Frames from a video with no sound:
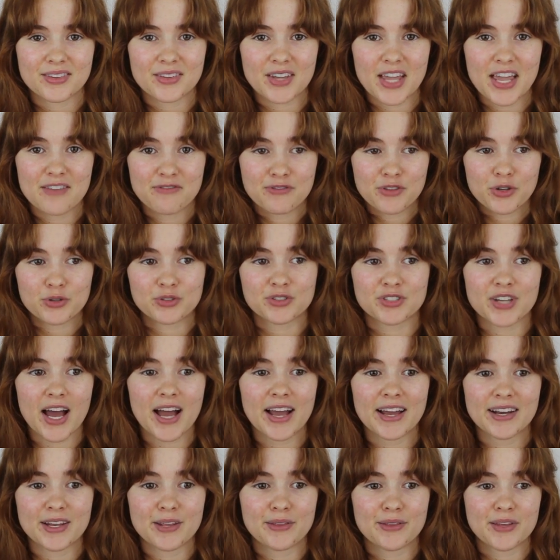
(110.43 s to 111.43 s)
if there's
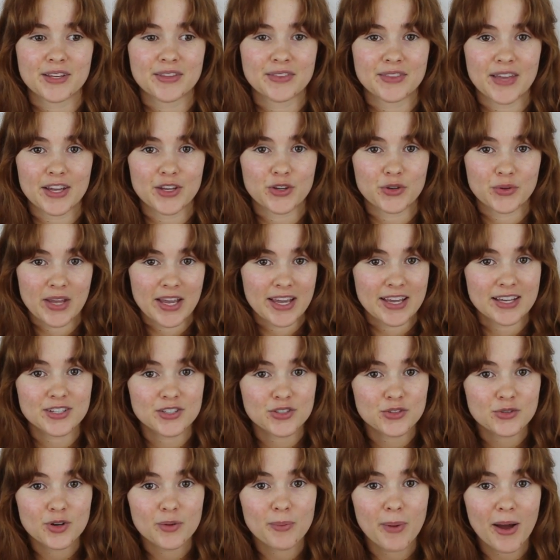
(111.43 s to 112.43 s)
not anything that you can
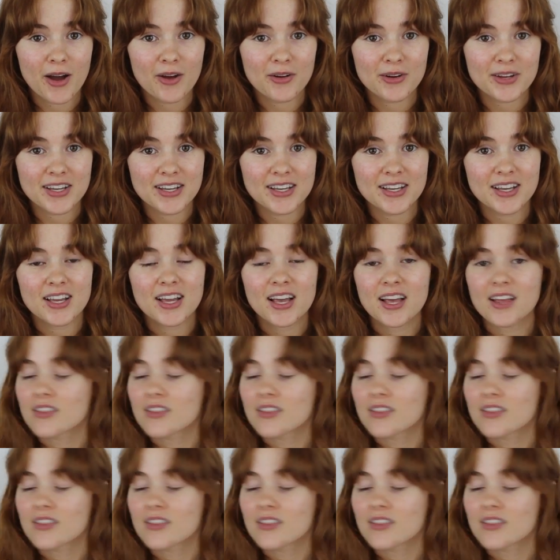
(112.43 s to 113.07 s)
do about it,